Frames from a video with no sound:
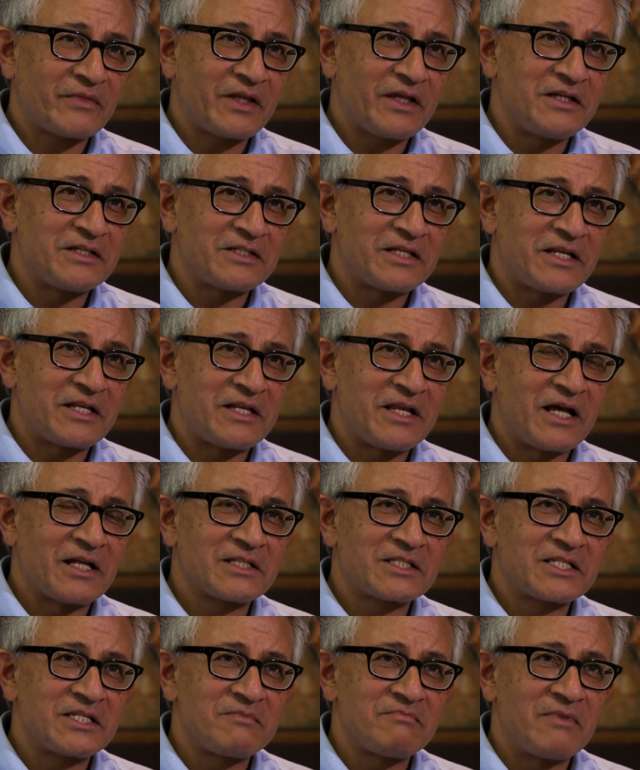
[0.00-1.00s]
is that
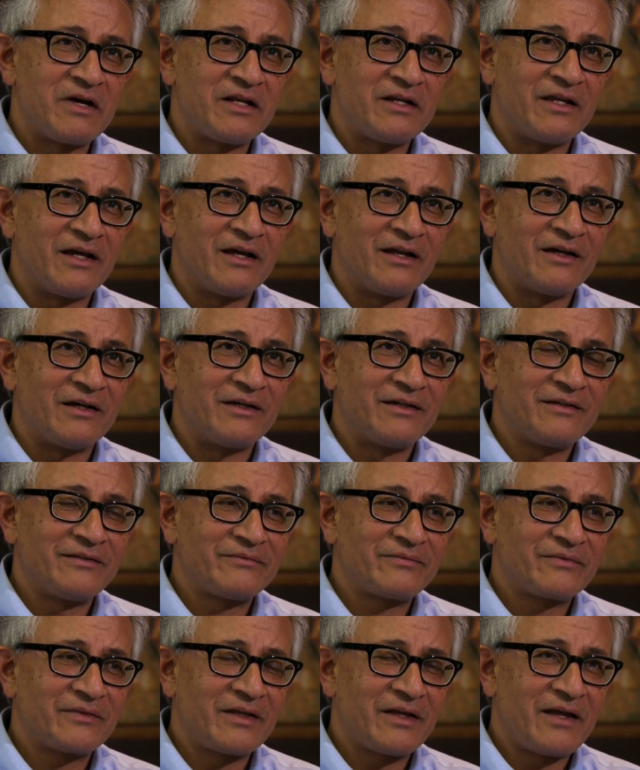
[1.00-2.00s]
Nelson Mandela
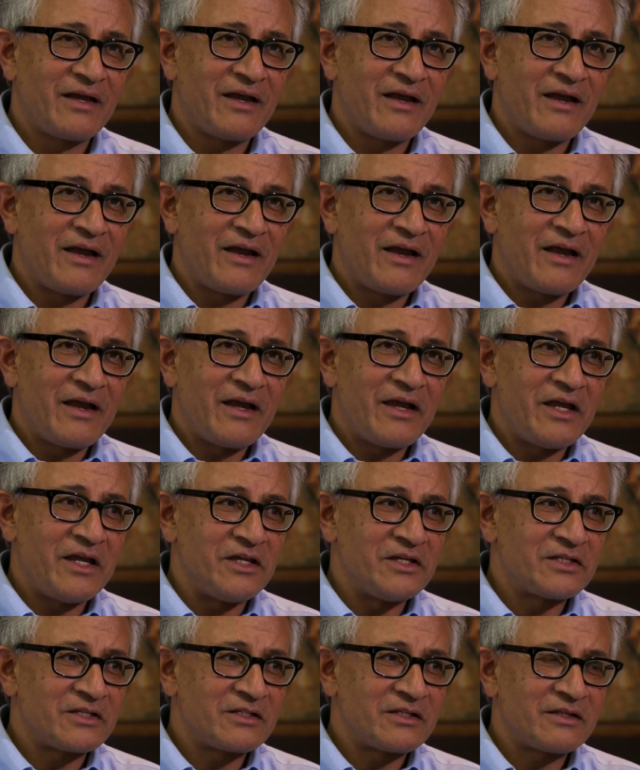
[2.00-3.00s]

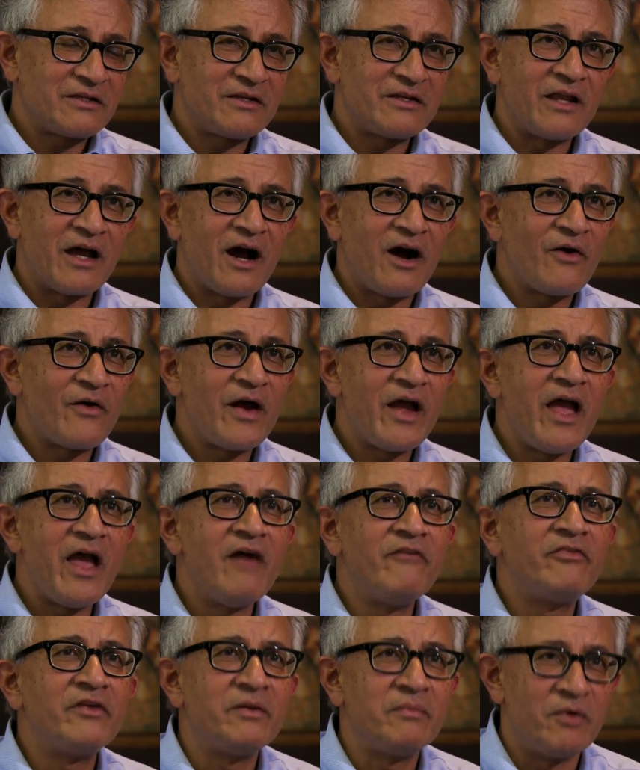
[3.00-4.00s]
is now
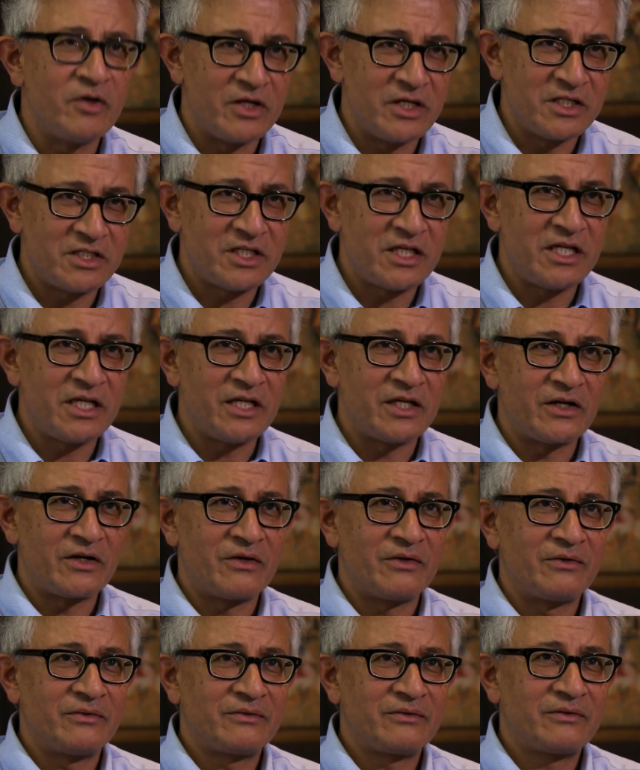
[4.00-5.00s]
everybody's
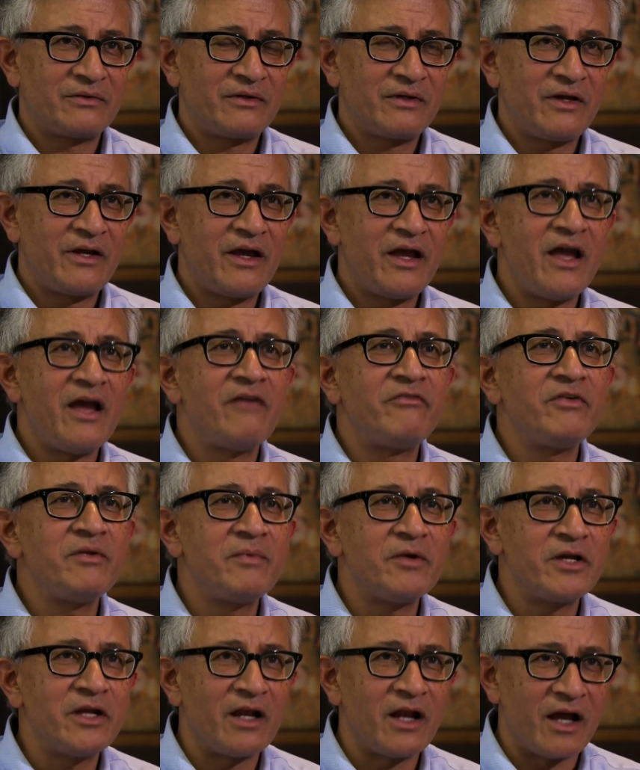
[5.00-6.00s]
hero.
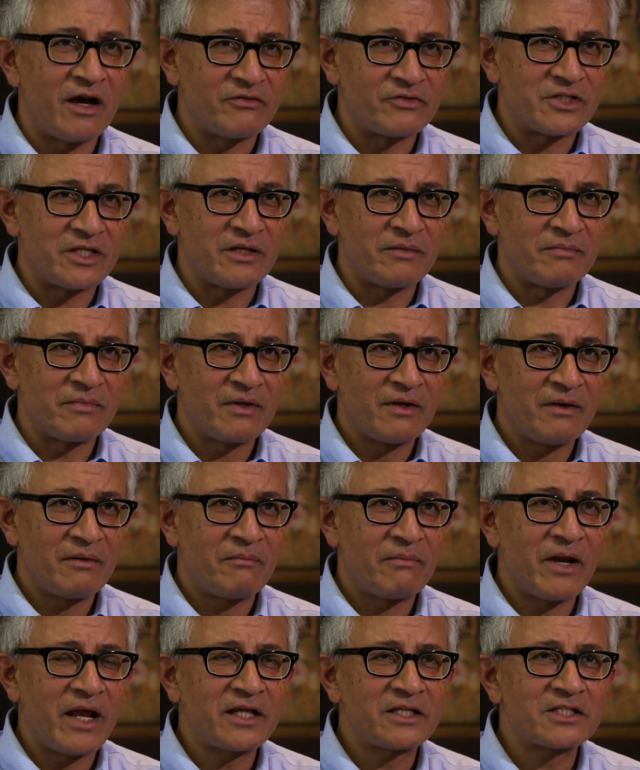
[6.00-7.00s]
Everybody loves him,
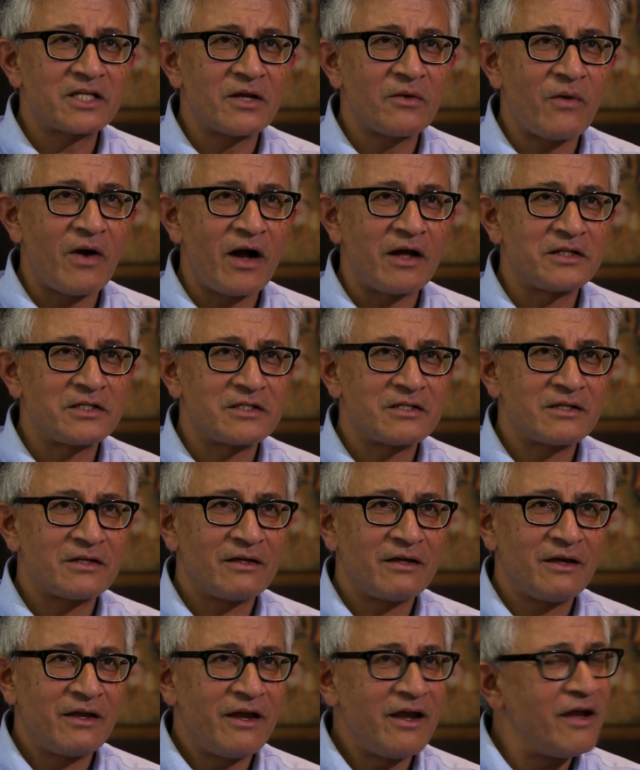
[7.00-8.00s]
blacks and whites.
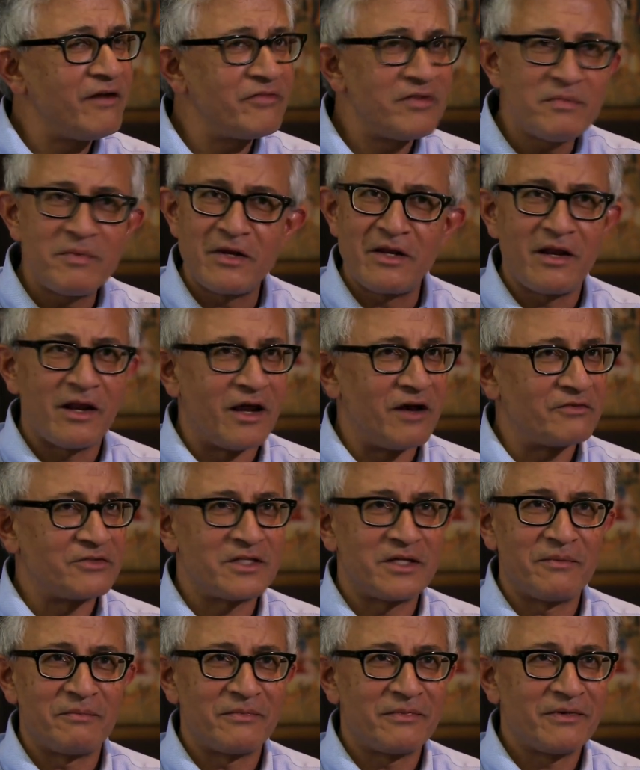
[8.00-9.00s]
Everybody loves him.